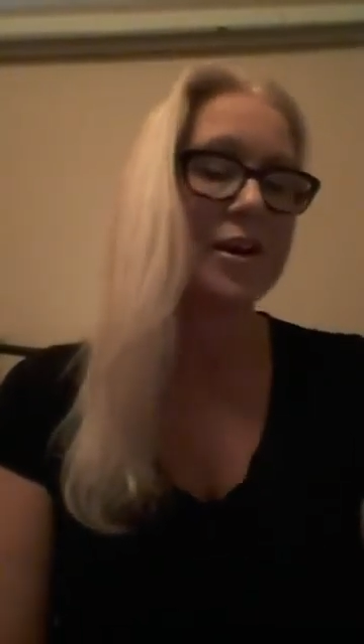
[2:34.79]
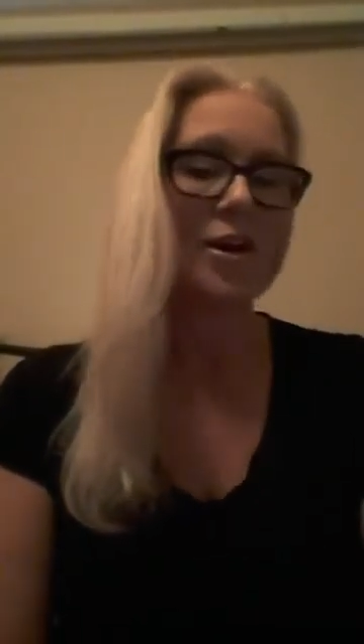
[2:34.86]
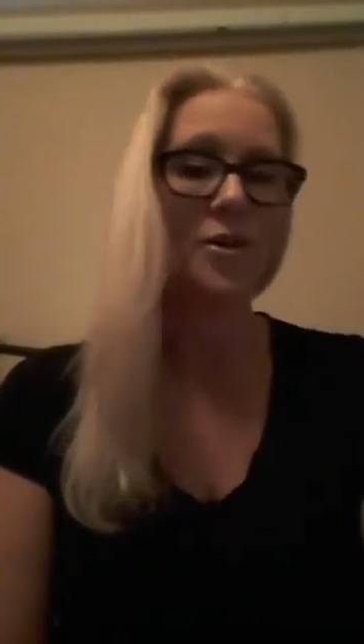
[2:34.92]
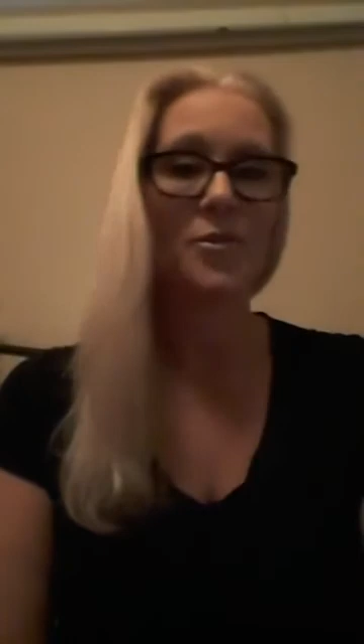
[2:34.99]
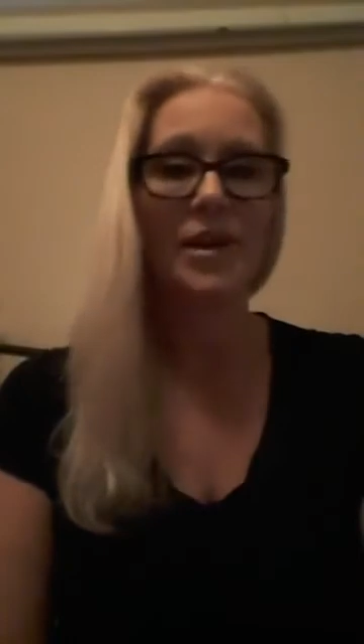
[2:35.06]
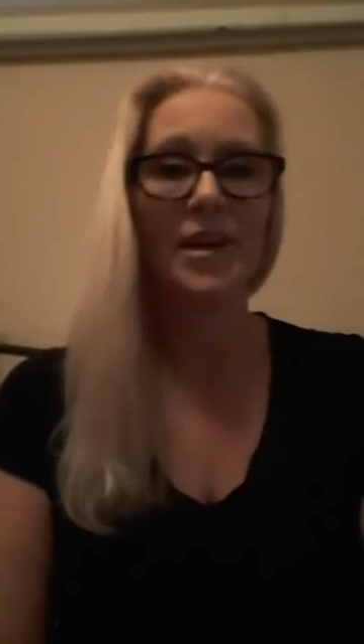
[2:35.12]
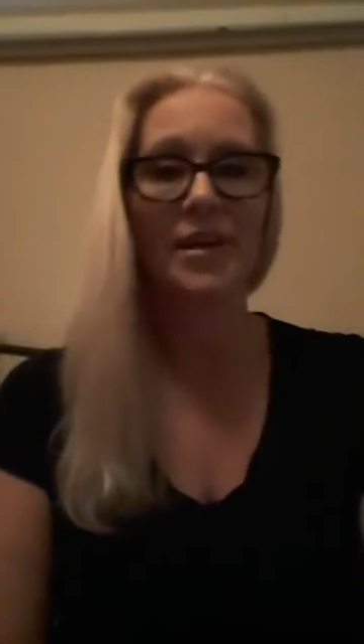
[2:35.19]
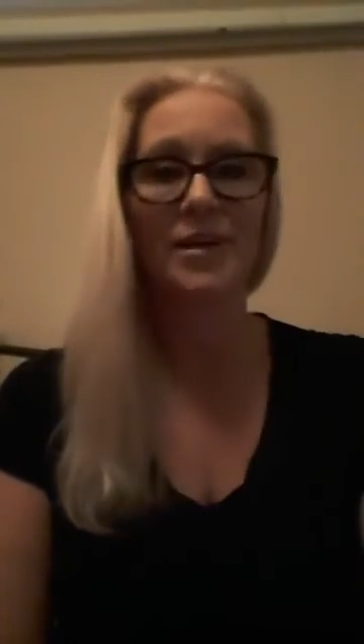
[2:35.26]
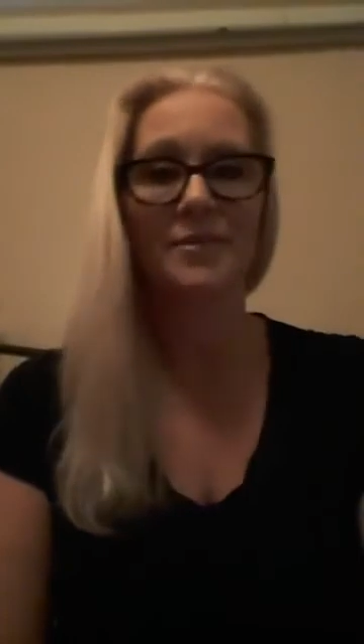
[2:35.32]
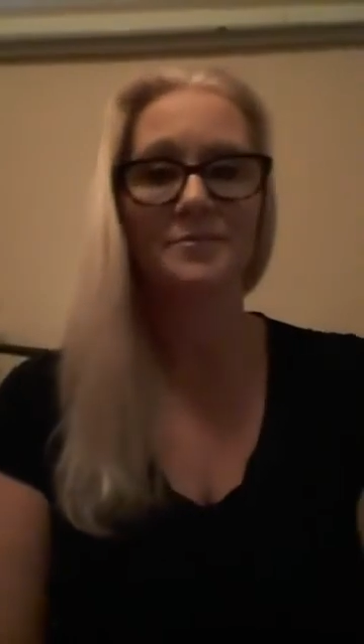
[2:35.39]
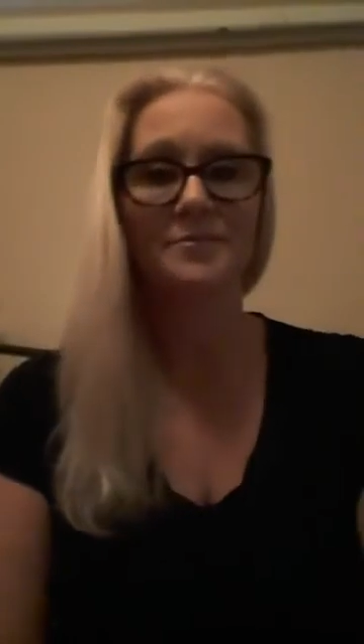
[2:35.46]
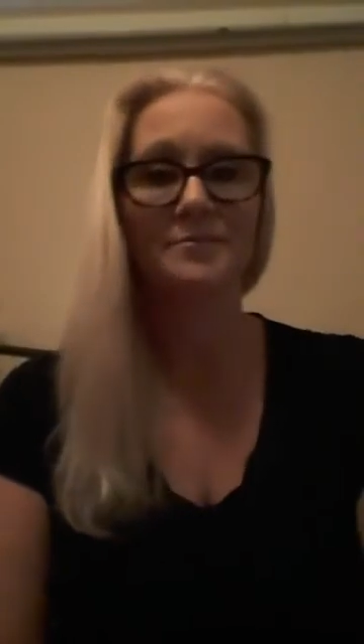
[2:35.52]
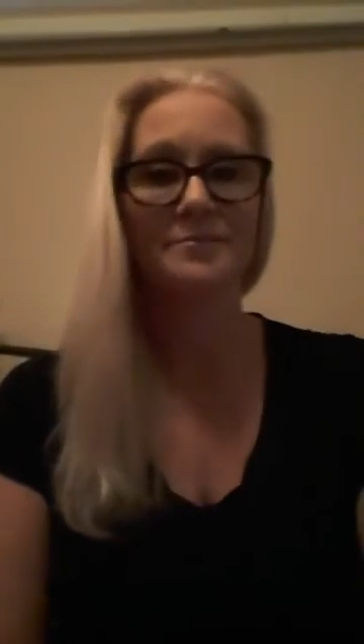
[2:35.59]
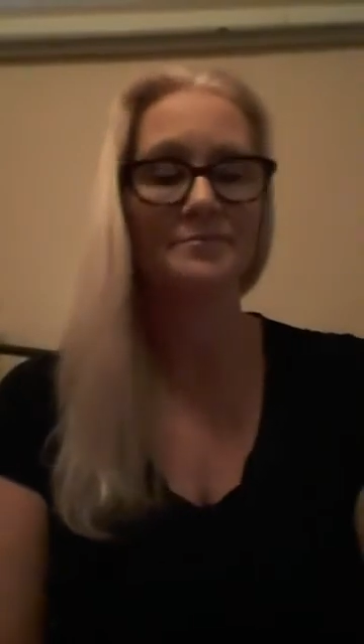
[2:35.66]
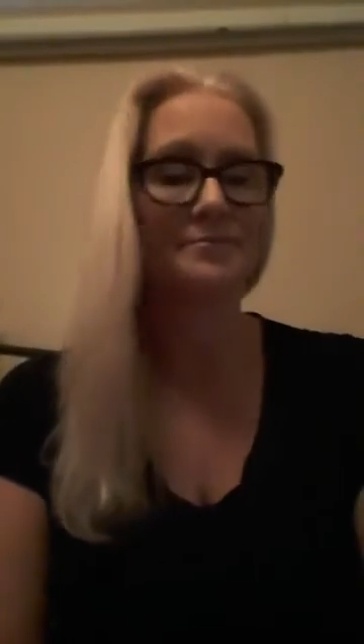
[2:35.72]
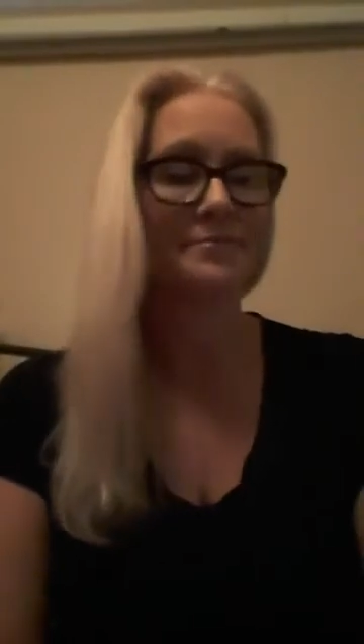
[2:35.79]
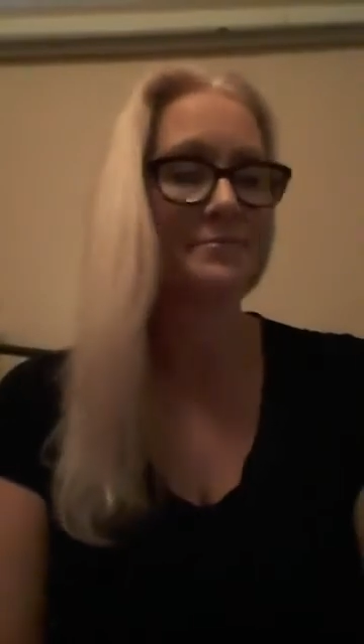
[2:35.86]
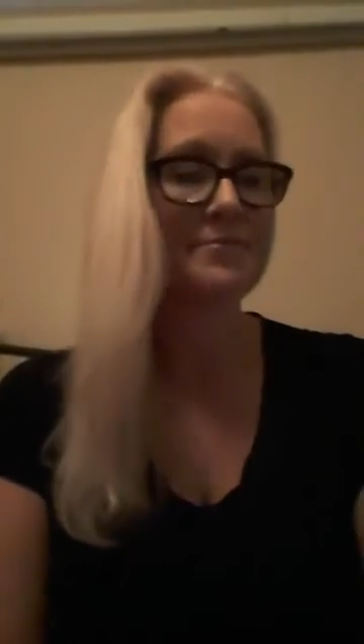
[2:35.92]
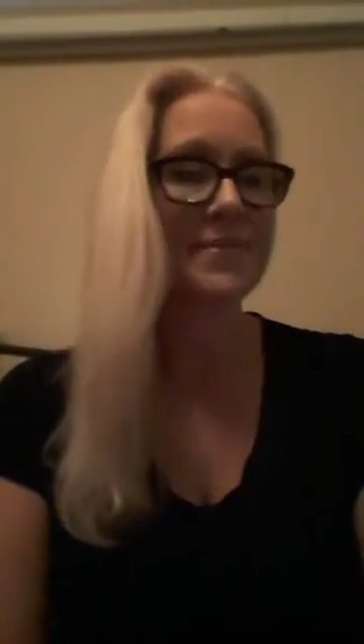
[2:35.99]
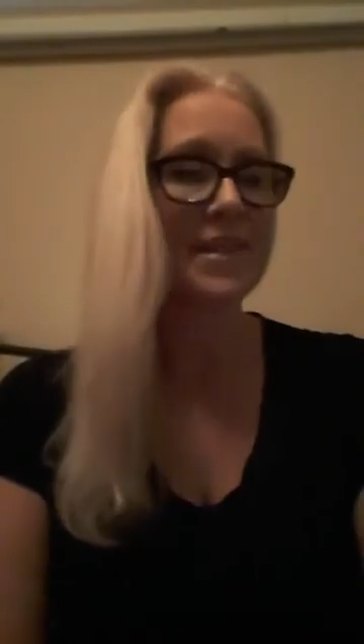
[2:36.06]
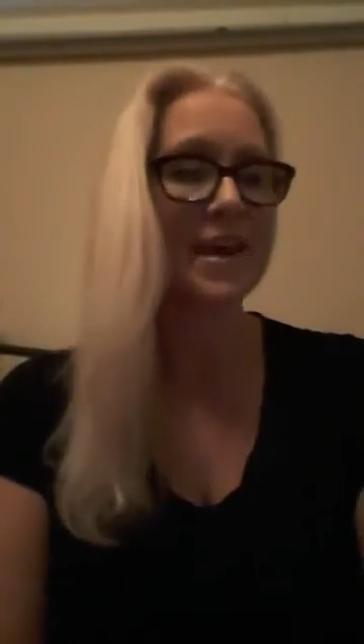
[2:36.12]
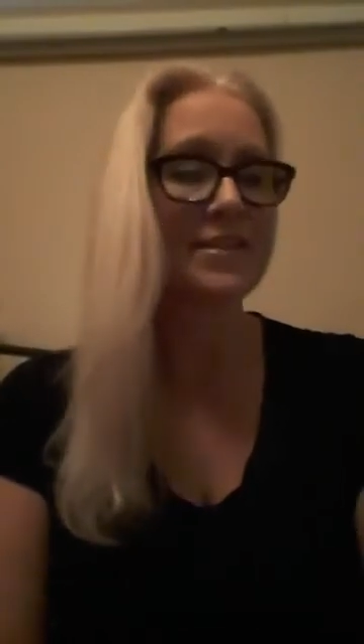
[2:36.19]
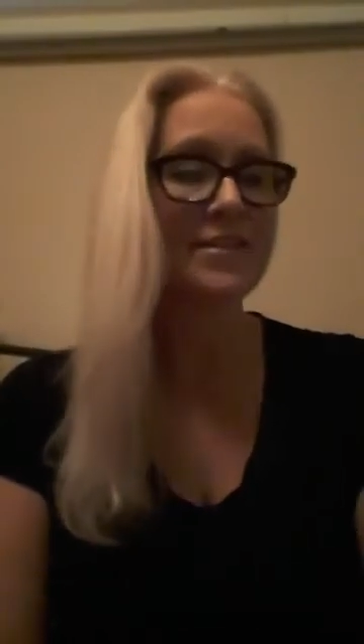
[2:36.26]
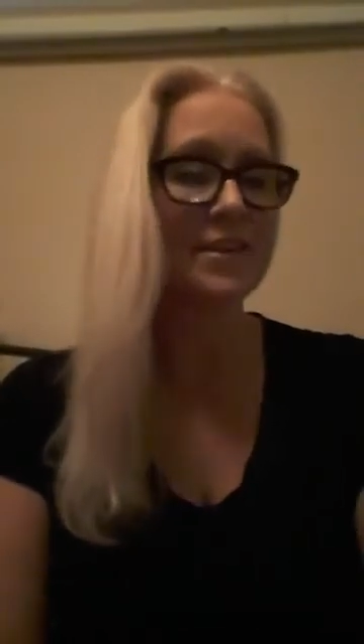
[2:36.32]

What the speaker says: Okay, that